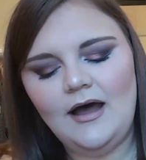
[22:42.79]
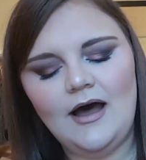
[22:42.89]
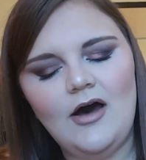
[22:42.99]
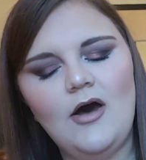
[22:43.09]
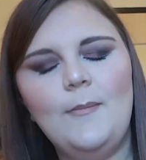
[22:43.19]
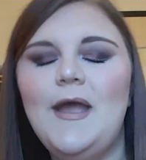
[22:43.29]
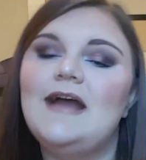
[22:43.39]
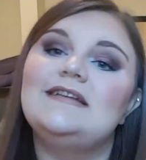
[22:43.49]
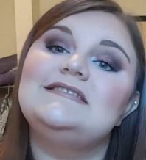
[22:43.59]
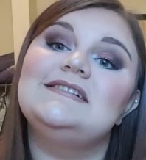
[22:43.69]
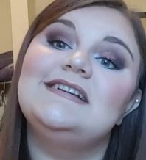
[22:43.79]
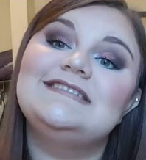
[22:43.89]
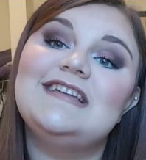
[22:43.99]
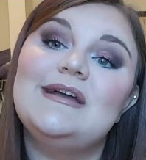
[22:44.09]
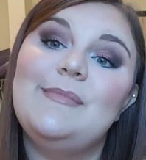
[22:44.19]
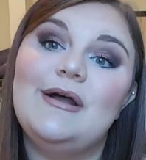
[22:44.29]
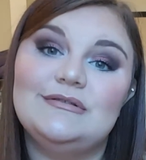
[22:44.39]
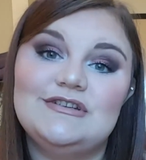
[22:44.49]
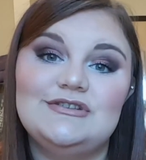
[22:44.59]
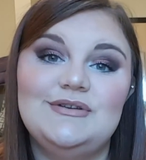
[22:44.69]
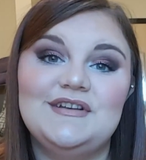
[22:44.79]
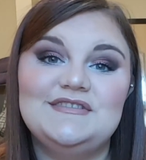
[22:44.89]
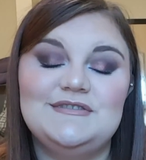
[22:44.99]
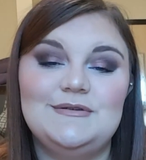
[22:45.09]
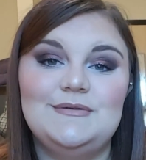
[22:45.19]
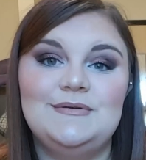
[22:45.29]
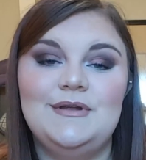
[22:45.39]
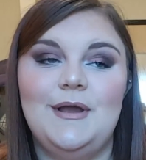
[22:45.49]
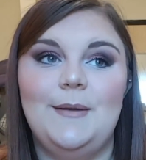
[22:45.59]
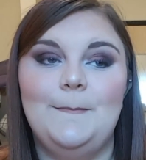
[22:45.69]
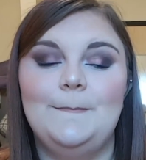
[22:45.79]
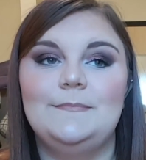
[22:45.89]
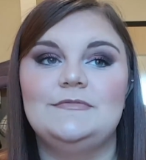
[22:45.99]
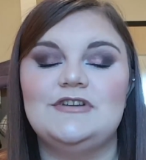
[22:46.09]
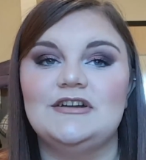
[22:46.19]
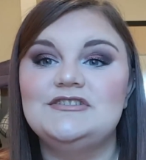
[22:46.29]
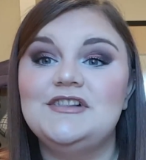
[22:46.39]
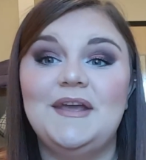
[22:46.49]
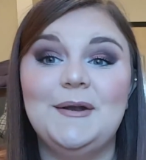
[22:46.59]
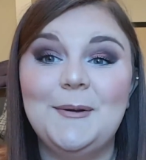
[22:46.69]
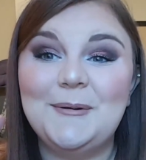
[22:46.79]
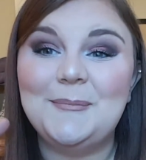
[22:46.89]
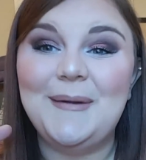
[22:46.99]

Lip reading: And until next time, I will talk to you guys soon. Talk to you later.